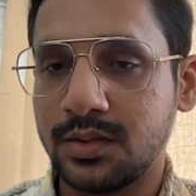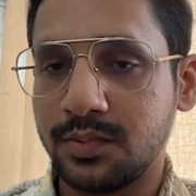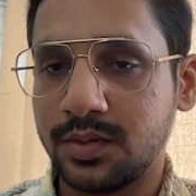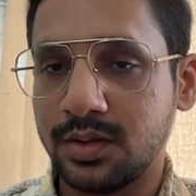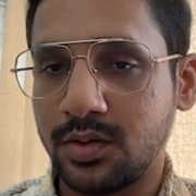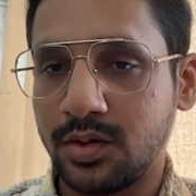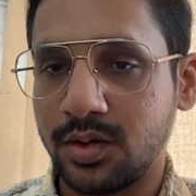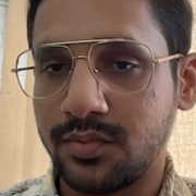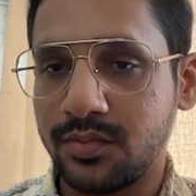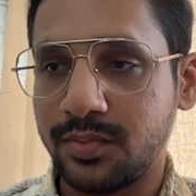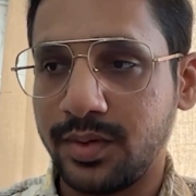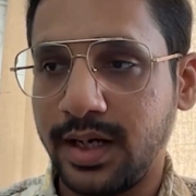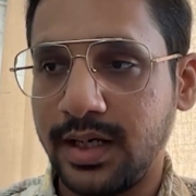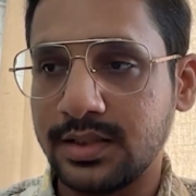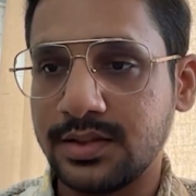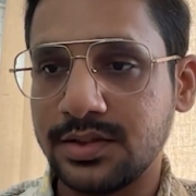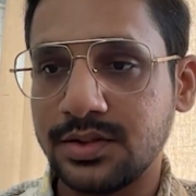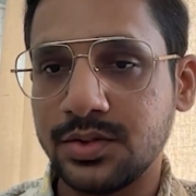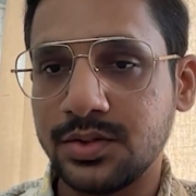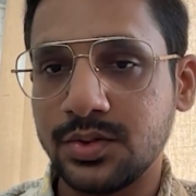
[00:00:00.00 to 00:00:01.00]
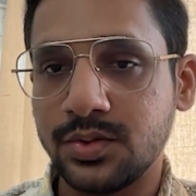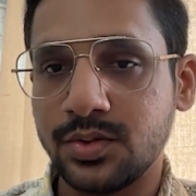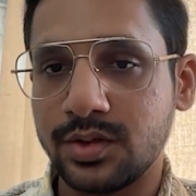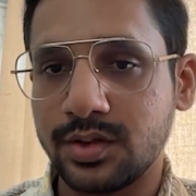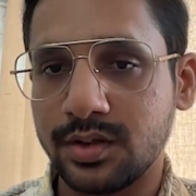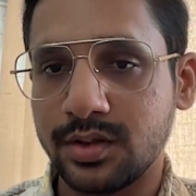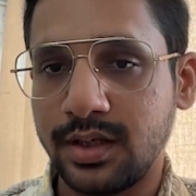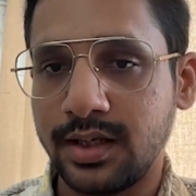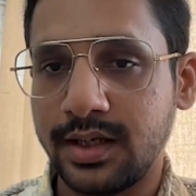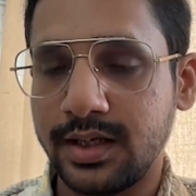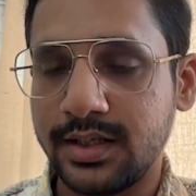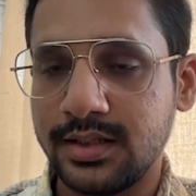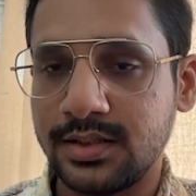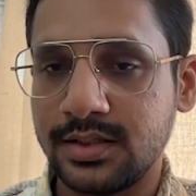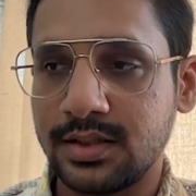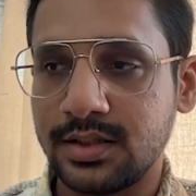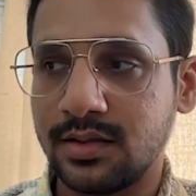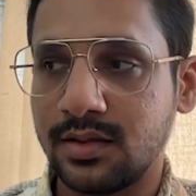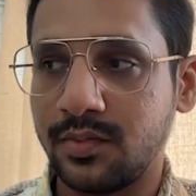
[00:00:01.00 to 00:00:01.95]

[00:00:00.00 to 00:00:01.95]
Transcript: with lot of brands is you realize